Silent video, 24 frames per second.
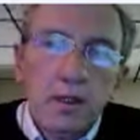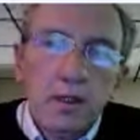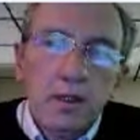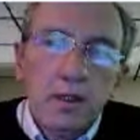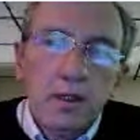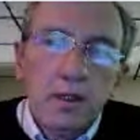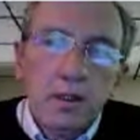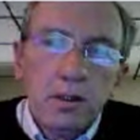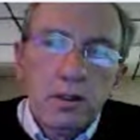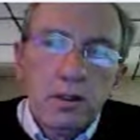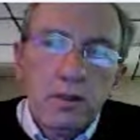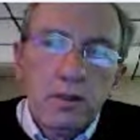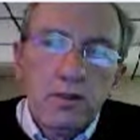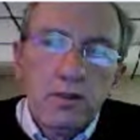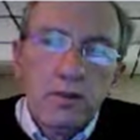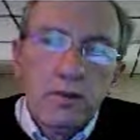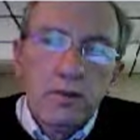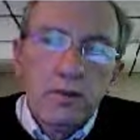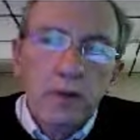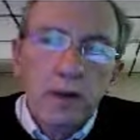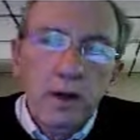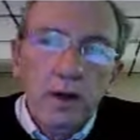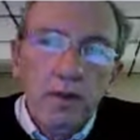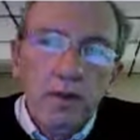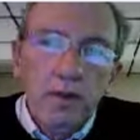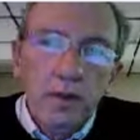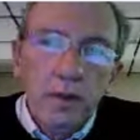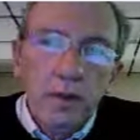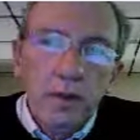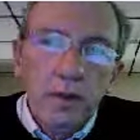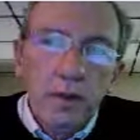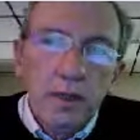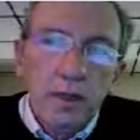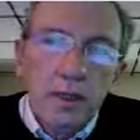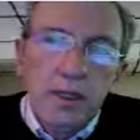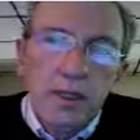So we've
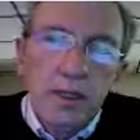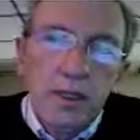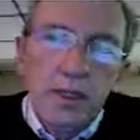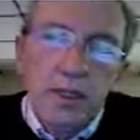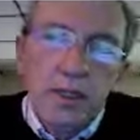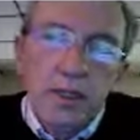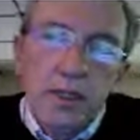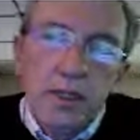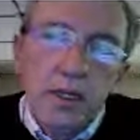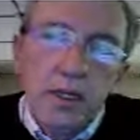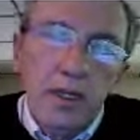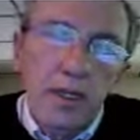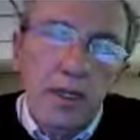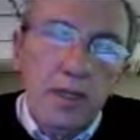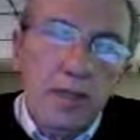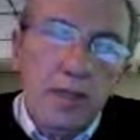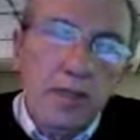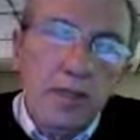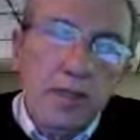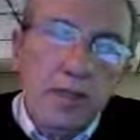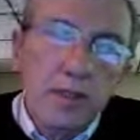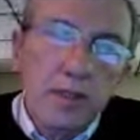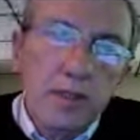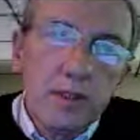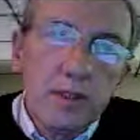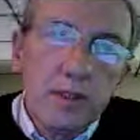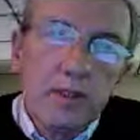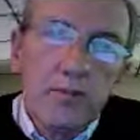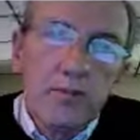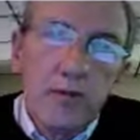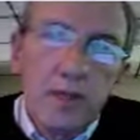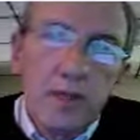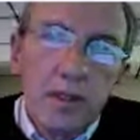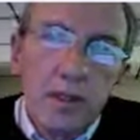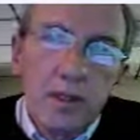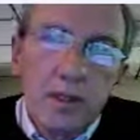covered the key elements in
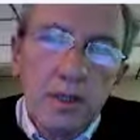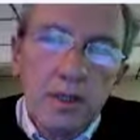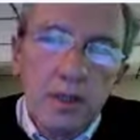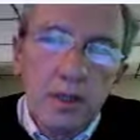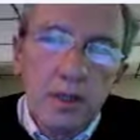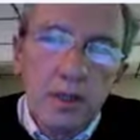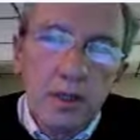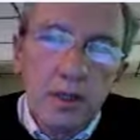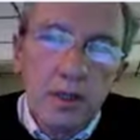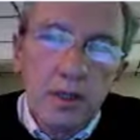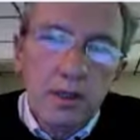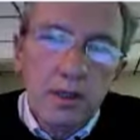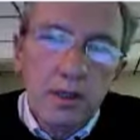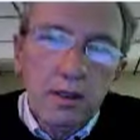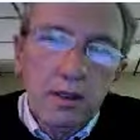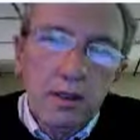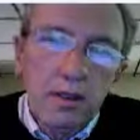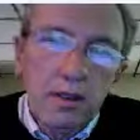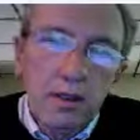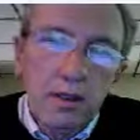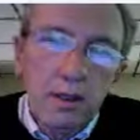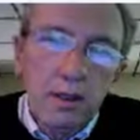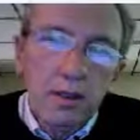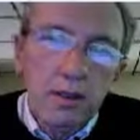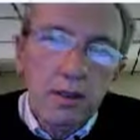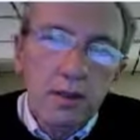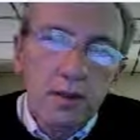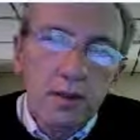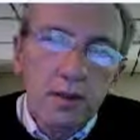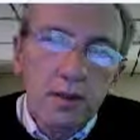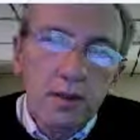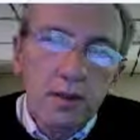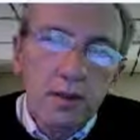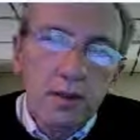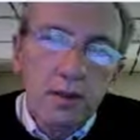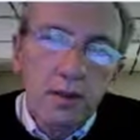MathXL, how it
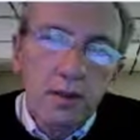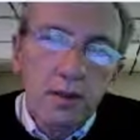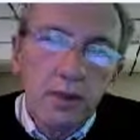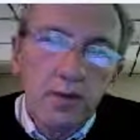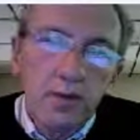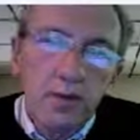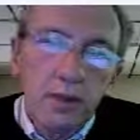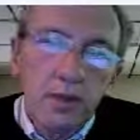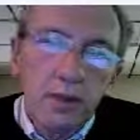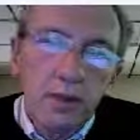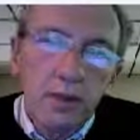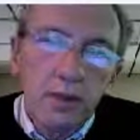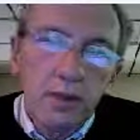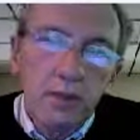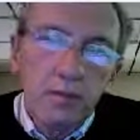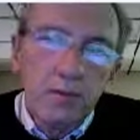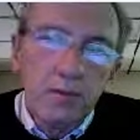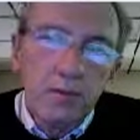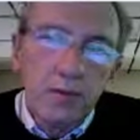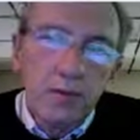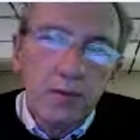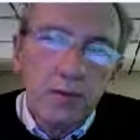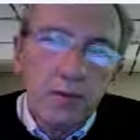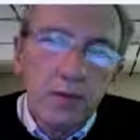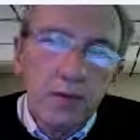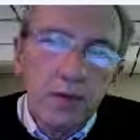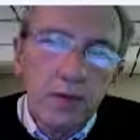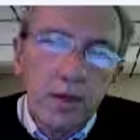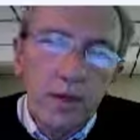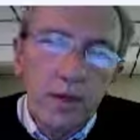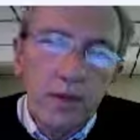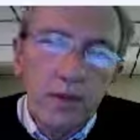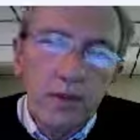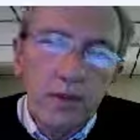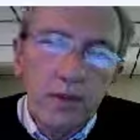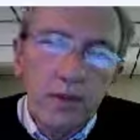does help you on a number of different
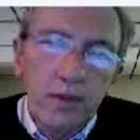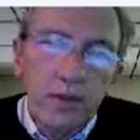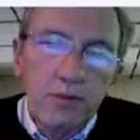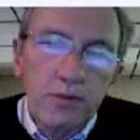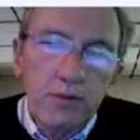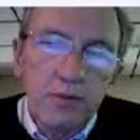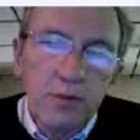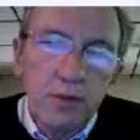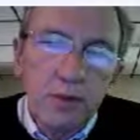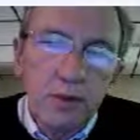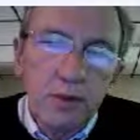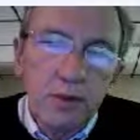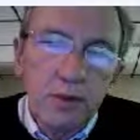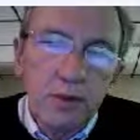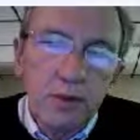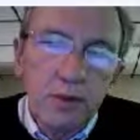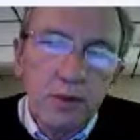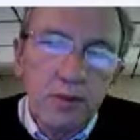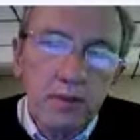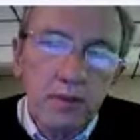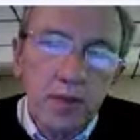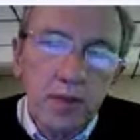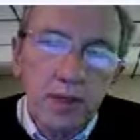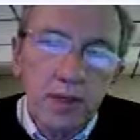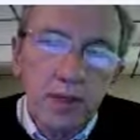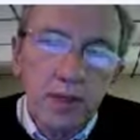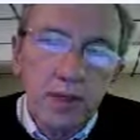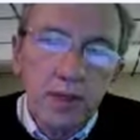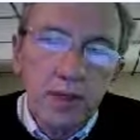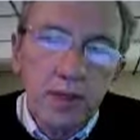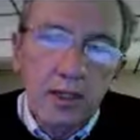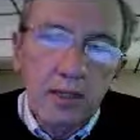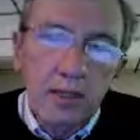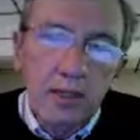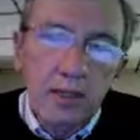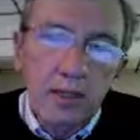levels, puts you in immediate
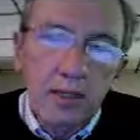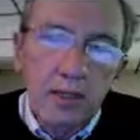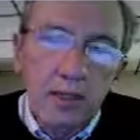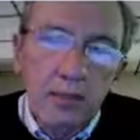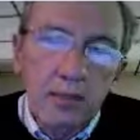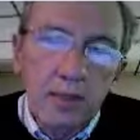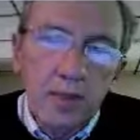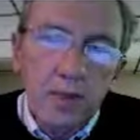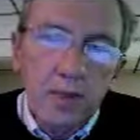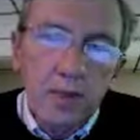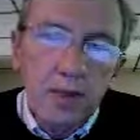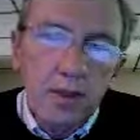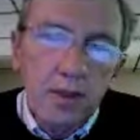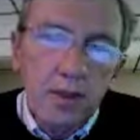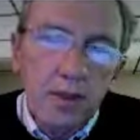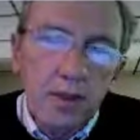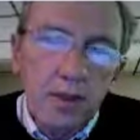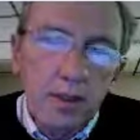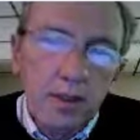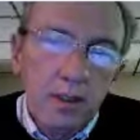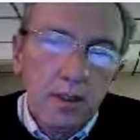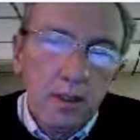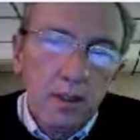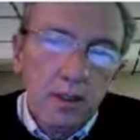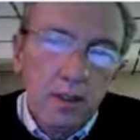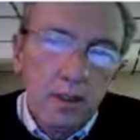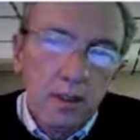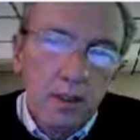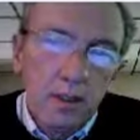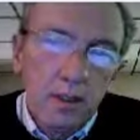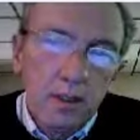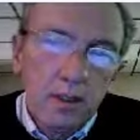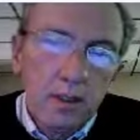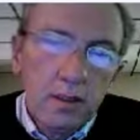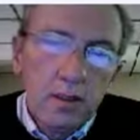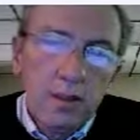contact to me,
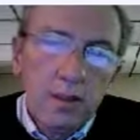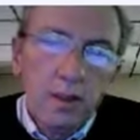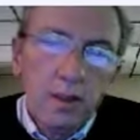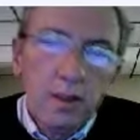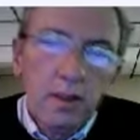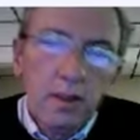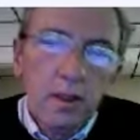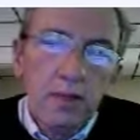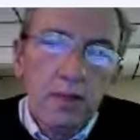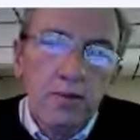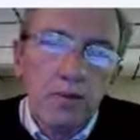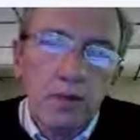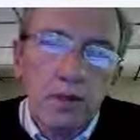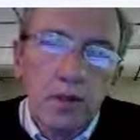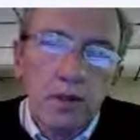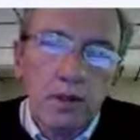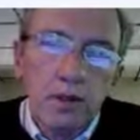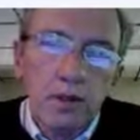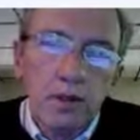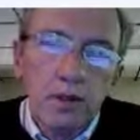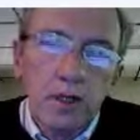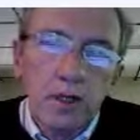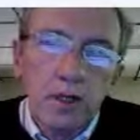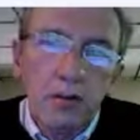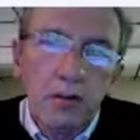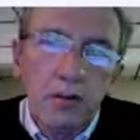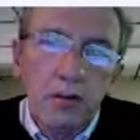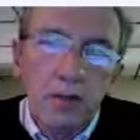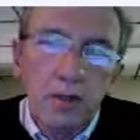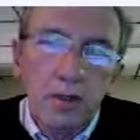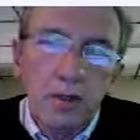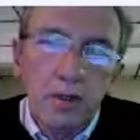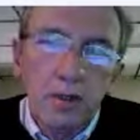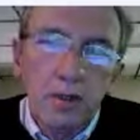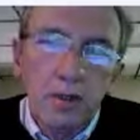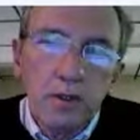and a couple other key
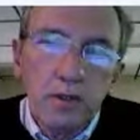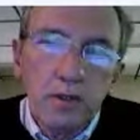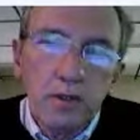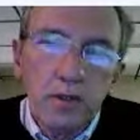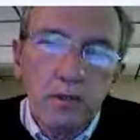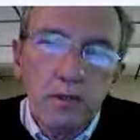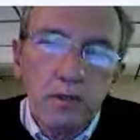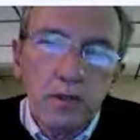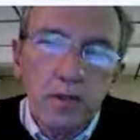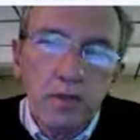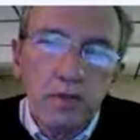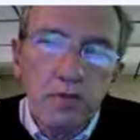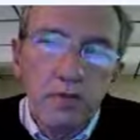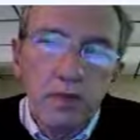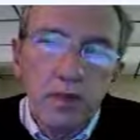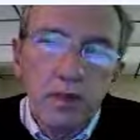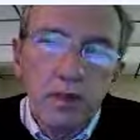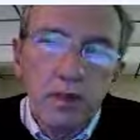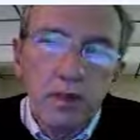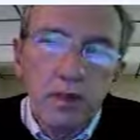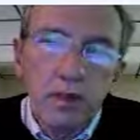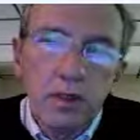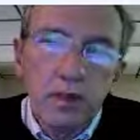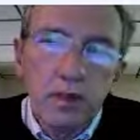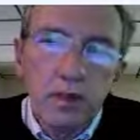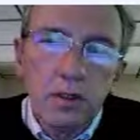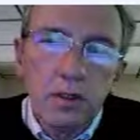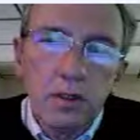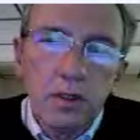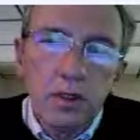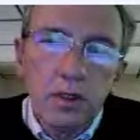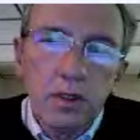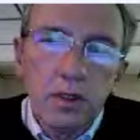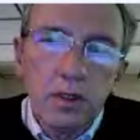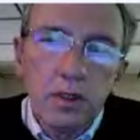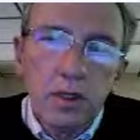features of animation
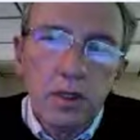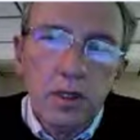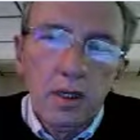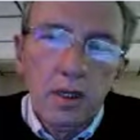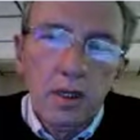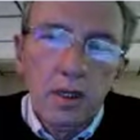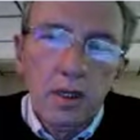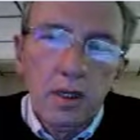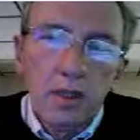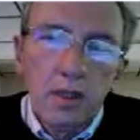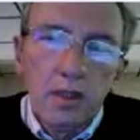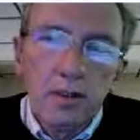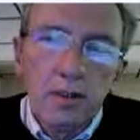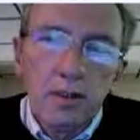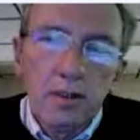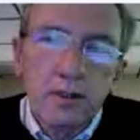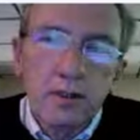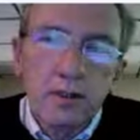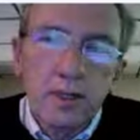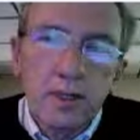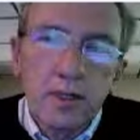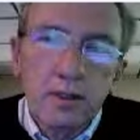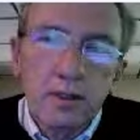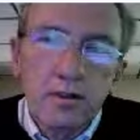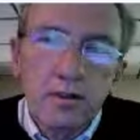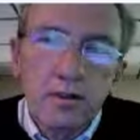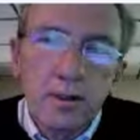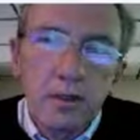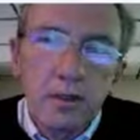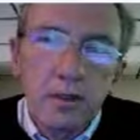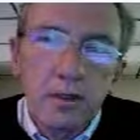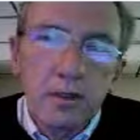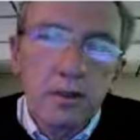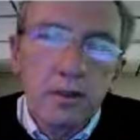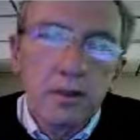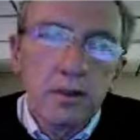and stat
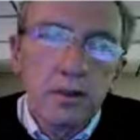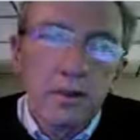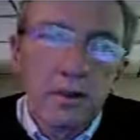crunch.